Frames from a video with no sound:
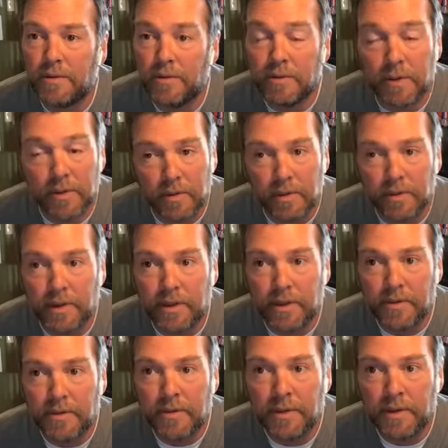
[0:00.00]
your own
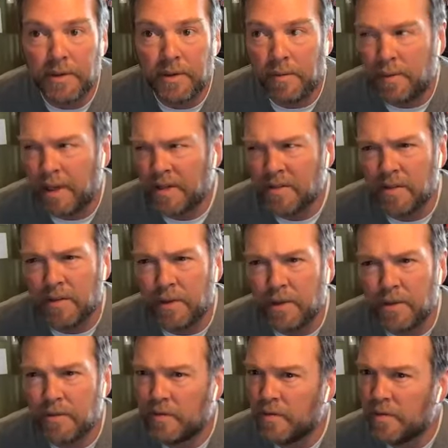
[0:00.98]
lawyers, the bank's
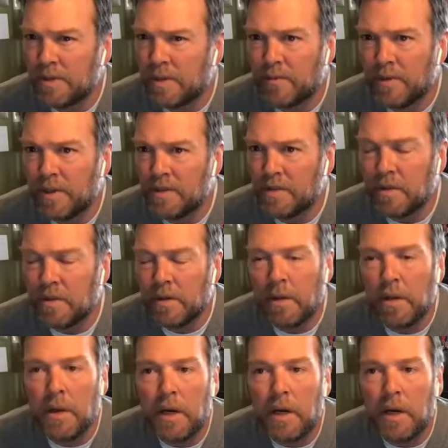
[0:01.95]
lawyers for some reason,